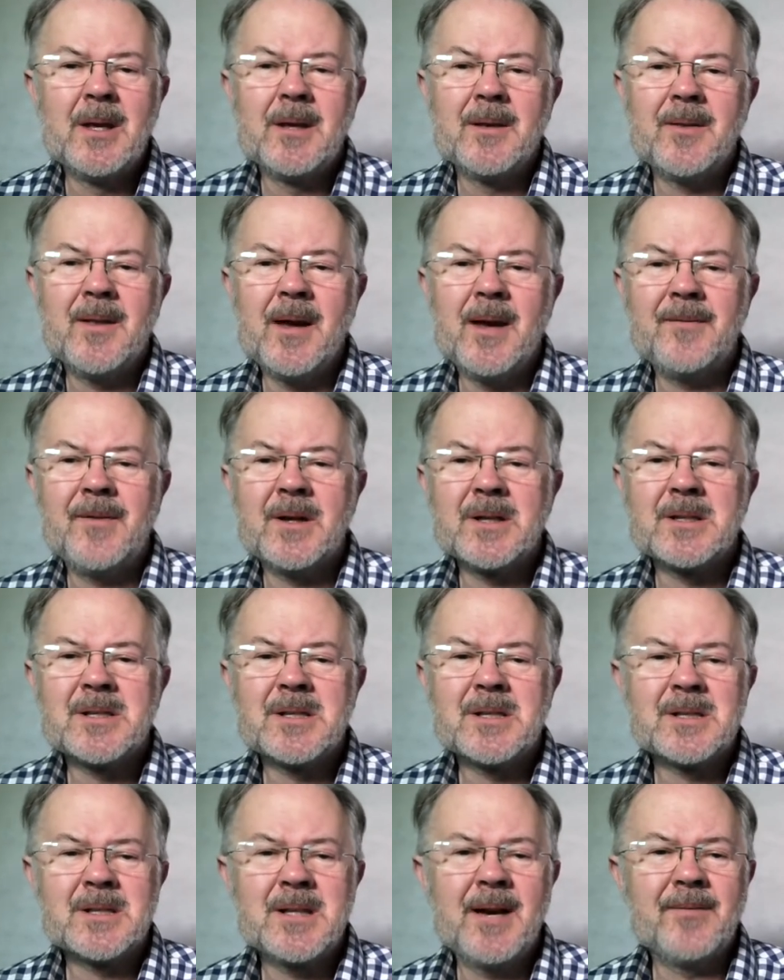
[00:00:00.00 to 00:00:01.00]

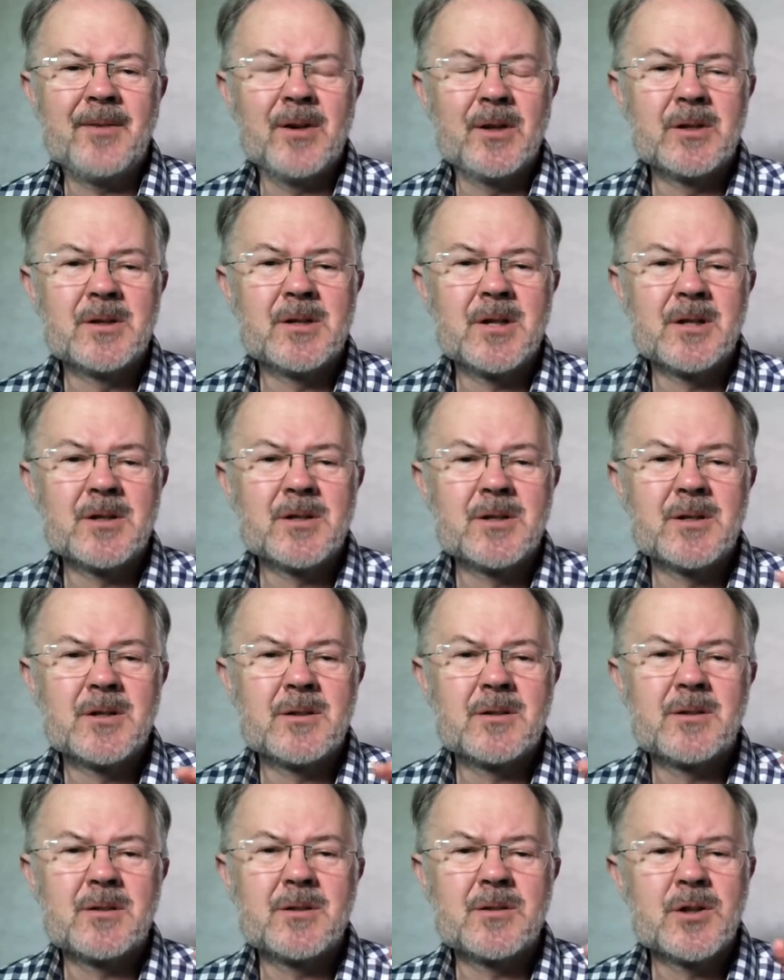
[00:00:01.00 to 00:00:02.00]
FS7 does
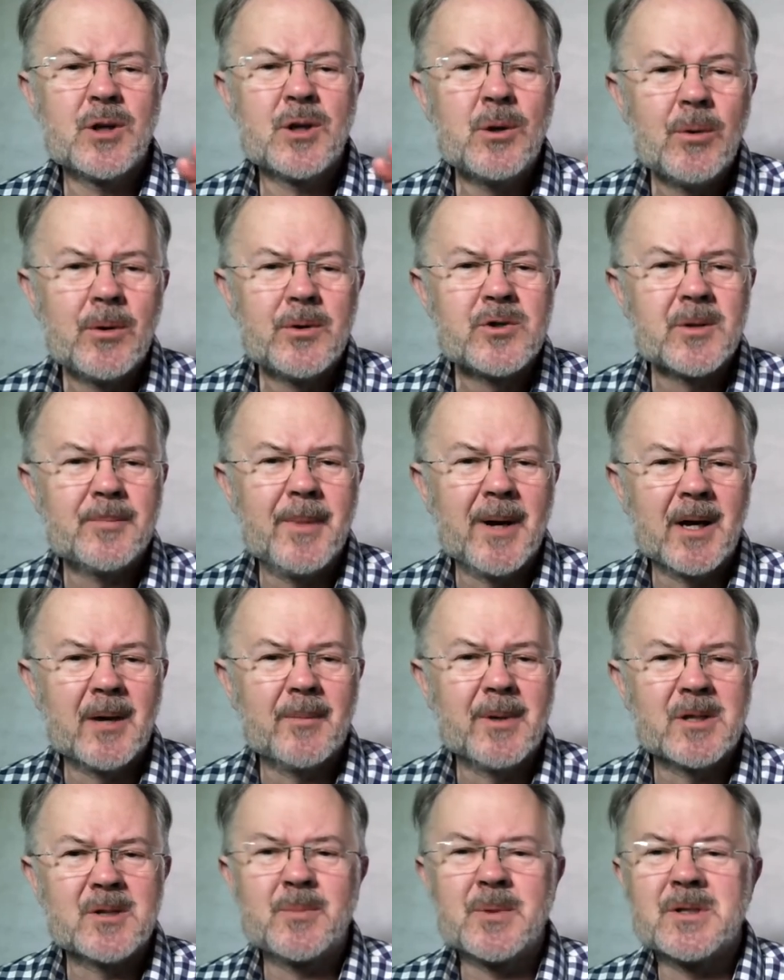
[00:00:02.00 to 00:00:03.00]
200
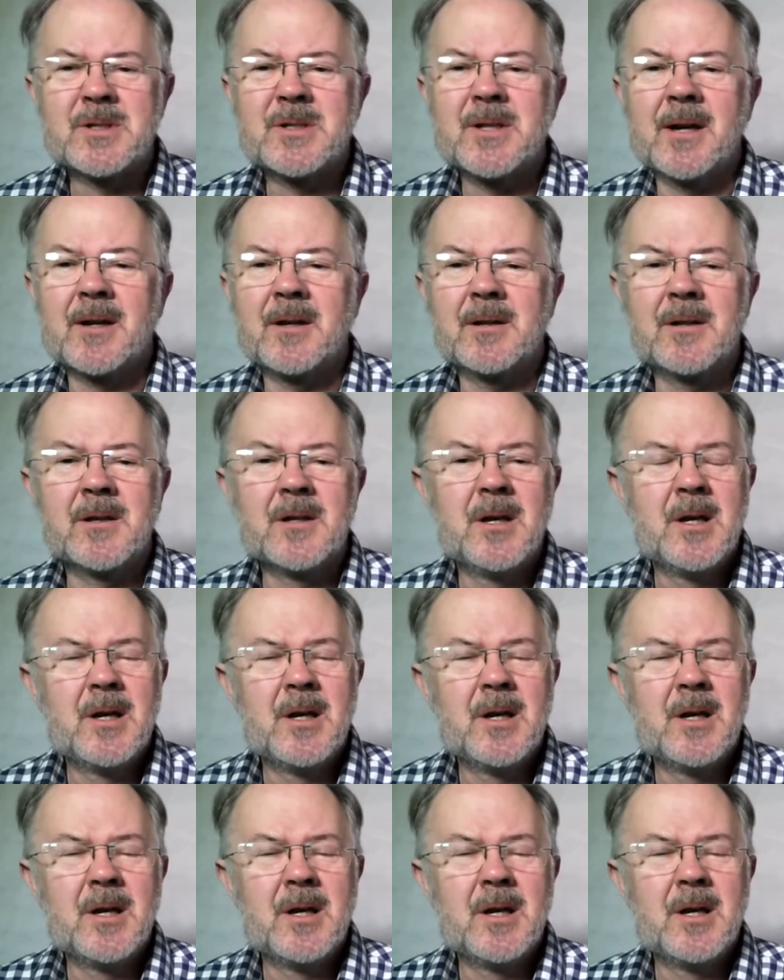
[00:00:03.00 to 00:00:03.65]
megabits per second.